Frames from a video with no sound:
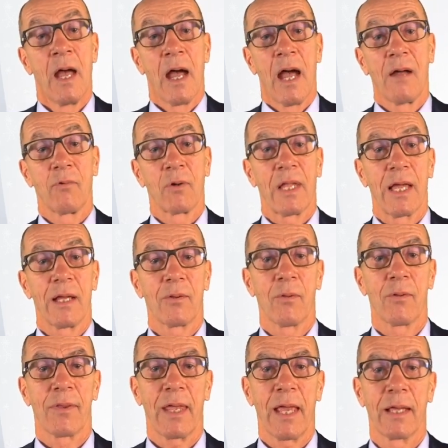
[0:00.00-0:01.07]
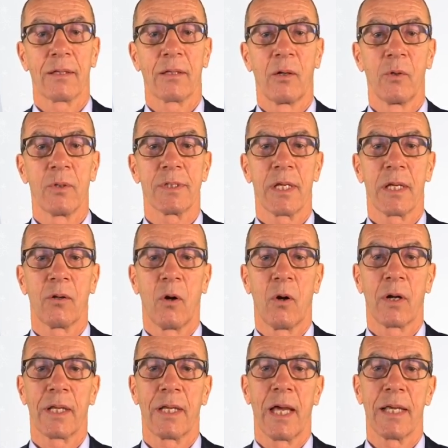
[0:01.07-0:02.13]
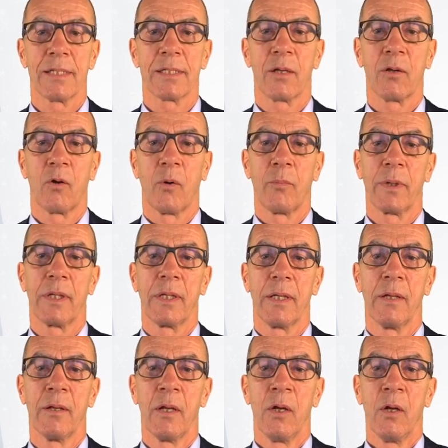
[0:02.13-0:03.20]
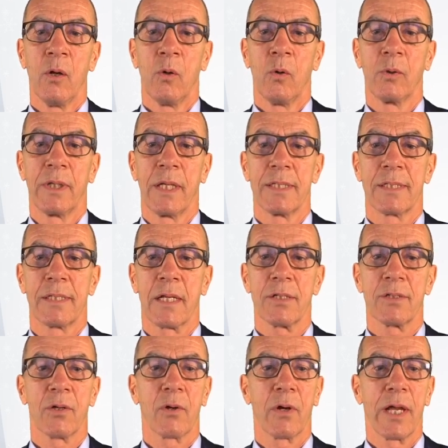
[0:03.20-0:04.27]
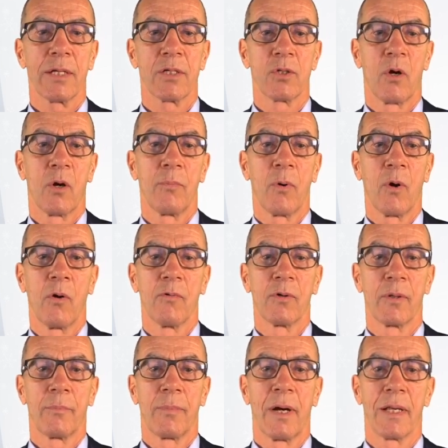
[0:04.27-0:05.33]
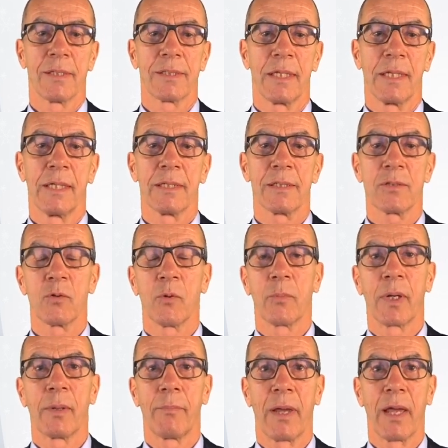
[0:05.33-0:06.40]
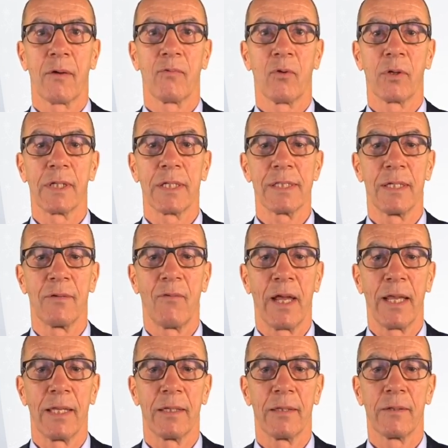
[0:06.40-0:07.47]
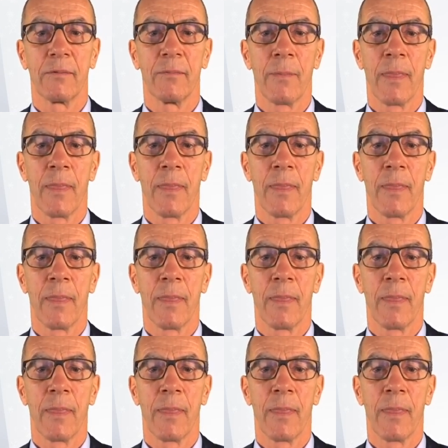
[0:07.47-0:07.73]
I would like to thank the Lucerne Organizing Committee, who did such a great job over the past years to prepare for this event.